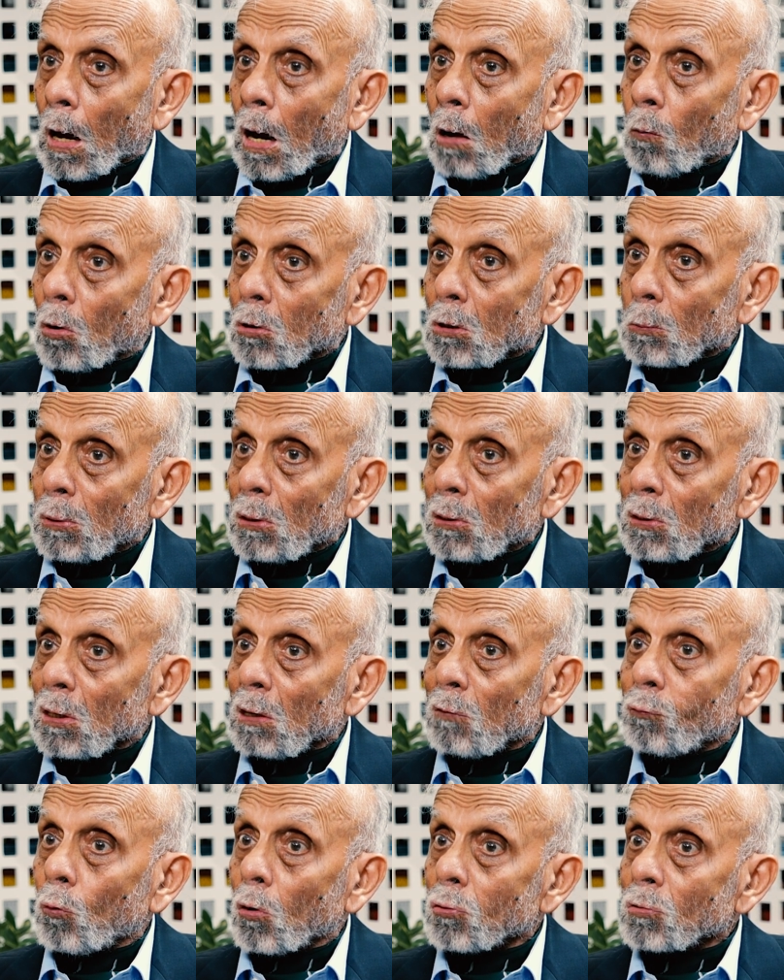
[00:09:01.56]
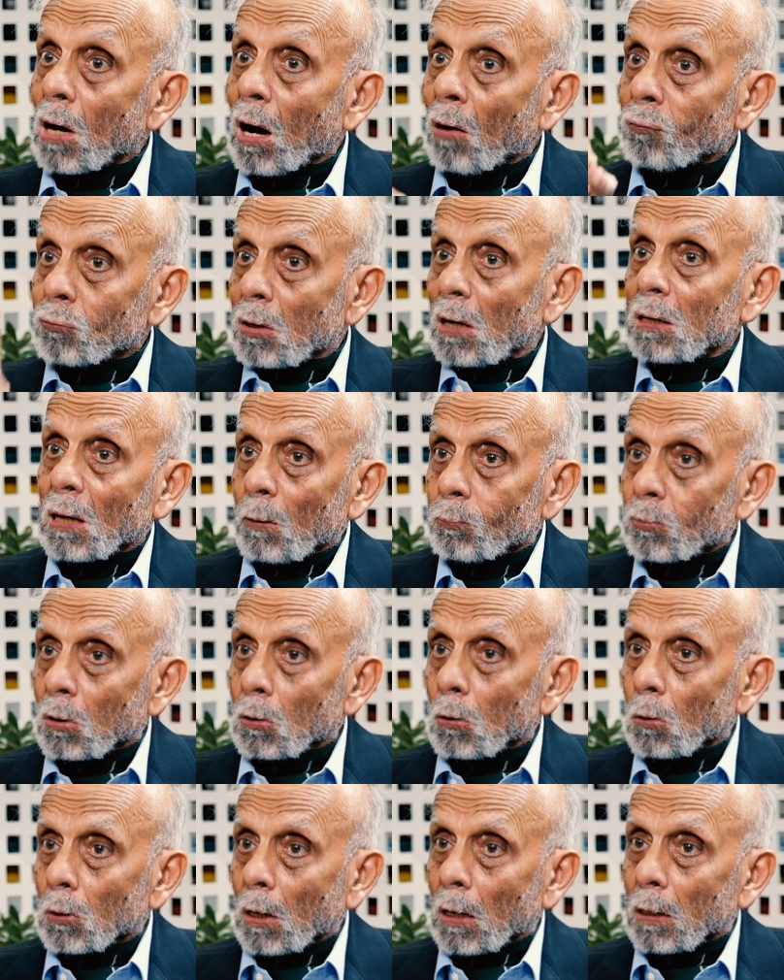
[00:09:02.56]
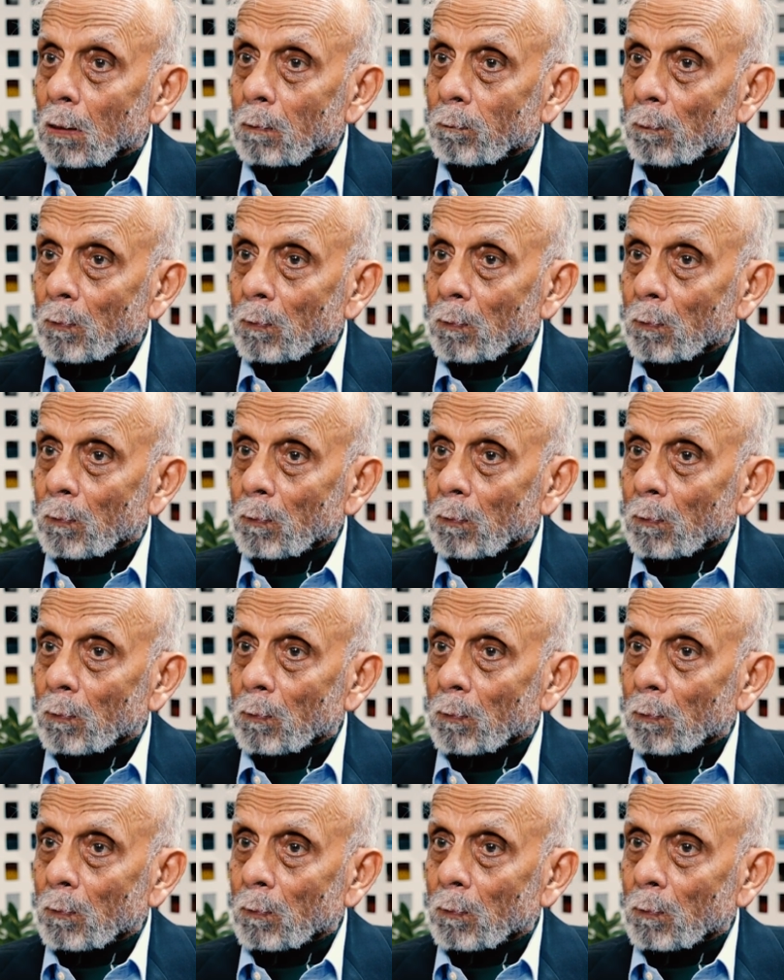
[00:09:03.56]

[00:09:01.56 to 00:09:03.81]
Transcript: I want to be reinforced after I capture Dogra."